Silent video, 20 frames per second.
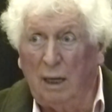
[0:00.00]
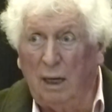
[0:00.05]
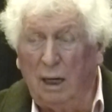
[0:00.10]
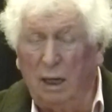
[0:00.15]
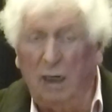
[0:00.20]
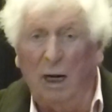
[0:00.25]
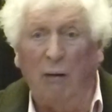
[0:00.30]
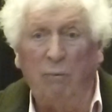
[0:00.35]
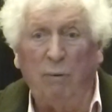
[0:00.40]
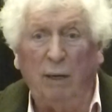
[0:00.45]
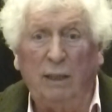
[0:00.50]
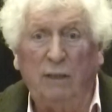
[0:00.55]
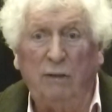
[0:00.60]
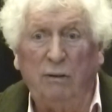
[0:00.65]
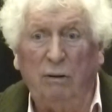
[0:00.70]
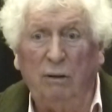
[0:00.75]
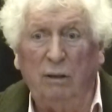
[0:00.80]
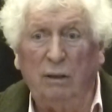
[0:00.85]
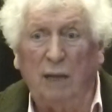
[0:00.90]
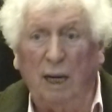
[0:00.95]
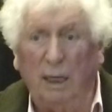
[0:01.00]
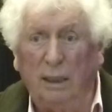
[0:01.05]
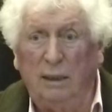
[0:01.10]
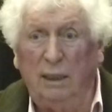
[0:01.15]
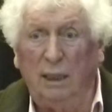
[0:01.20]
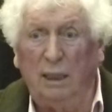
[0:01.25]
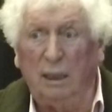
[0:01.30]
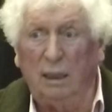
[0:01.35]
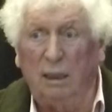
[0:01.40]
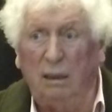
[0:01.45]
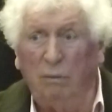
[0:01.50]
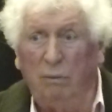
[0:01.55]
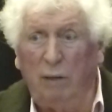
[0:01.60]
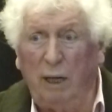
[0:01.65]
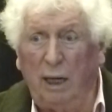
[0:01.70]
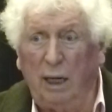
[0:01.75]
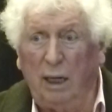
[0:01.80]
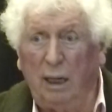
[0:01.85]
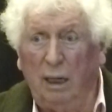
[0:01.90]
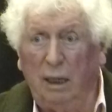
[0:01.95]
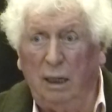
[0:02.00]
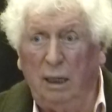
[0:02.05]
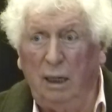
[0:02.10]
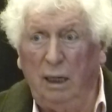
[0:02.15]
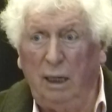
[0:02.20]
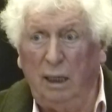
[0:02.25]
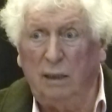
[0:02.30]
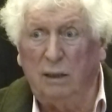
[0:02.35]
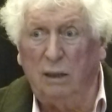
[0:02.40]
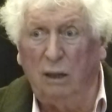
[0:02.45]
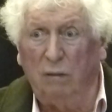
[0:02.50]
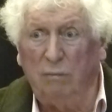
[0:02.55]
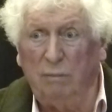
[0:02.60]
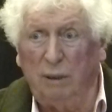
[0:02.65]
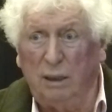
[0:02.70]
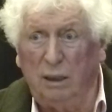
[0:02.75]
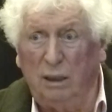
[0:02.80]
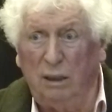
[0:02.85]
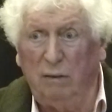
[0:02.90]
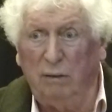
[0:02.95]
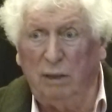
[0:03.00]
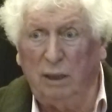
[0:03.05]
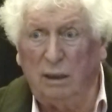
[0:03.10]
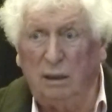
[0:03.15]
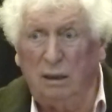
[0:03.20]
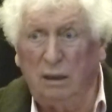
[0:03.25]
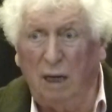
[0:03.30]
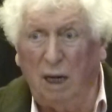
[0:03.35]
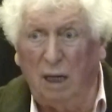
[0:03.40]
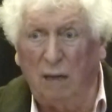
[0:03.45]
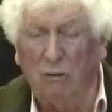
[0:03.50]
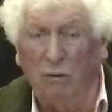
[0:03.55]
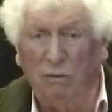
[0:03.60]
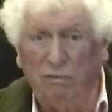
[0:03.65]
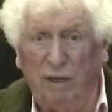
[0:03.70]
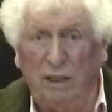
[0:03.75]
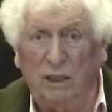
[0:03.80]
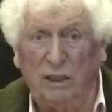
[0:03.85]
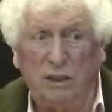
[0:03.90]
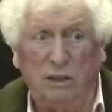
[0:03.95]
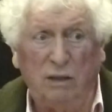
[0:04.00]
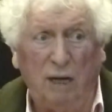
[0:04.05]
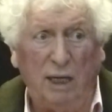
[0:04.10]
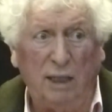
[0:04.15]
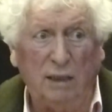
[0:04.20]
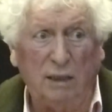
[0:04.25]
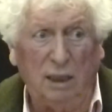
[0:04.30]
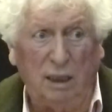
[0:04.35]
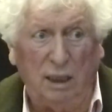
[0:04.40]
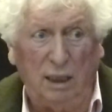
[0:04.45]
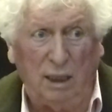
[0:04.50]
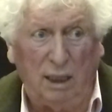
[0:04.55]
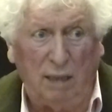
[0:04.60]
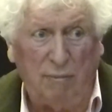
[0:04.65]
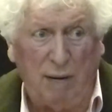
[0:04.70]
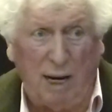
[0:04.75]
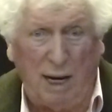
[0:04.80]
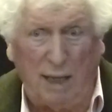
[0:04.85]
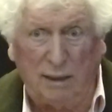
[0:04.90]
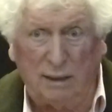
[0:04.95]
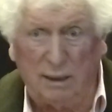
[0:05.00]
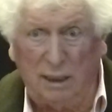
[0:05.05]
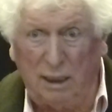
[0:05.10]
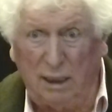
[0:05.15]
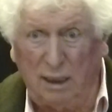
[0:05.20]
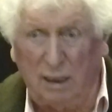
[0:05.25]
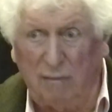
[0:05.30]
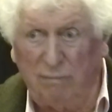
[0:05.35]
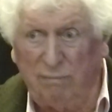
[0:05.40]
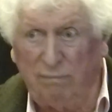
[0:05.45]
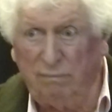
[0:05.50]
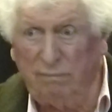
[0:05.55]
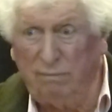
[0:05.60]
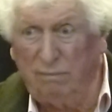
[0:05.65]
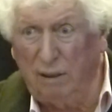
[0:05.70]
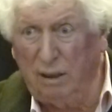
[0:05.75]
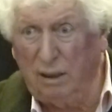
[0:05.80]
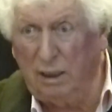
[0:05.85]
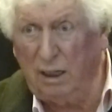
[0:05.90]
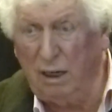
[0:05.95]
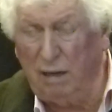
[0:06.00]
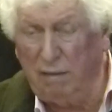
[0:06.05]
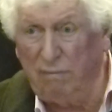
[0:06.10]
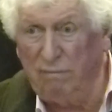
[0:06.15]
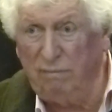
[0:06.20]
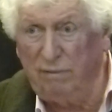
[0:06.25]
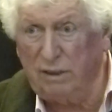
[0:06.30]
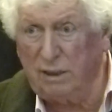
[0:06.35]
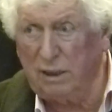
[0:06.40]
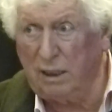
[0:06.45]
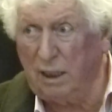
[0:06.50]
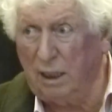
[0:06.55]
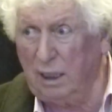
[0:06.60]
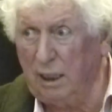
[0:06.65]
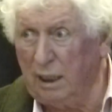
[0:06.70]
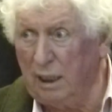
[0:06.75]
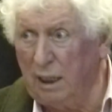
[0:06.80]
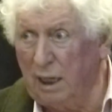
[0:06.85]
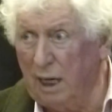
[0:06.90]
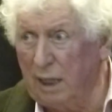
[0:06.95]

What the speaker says: And I went through it and did it the way he told me to do it. I thought, very strange, a leading man telling a visiting leading